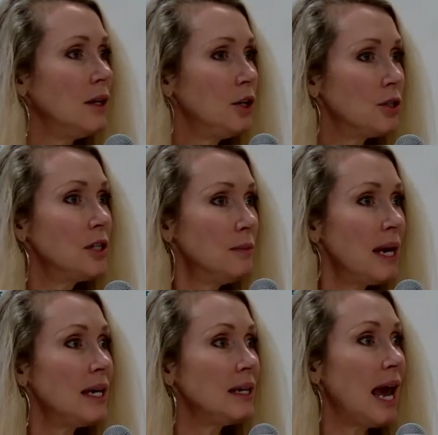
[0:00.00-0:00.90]
you're still
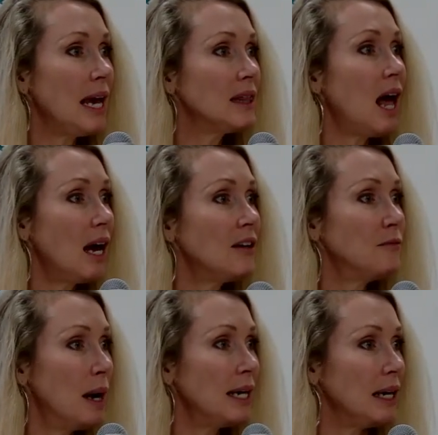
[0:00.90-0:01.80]
making a lot of
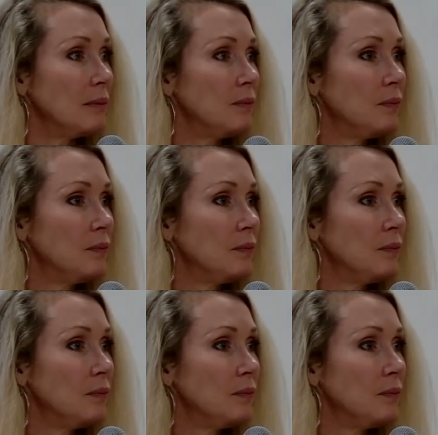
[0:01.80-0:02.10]
money.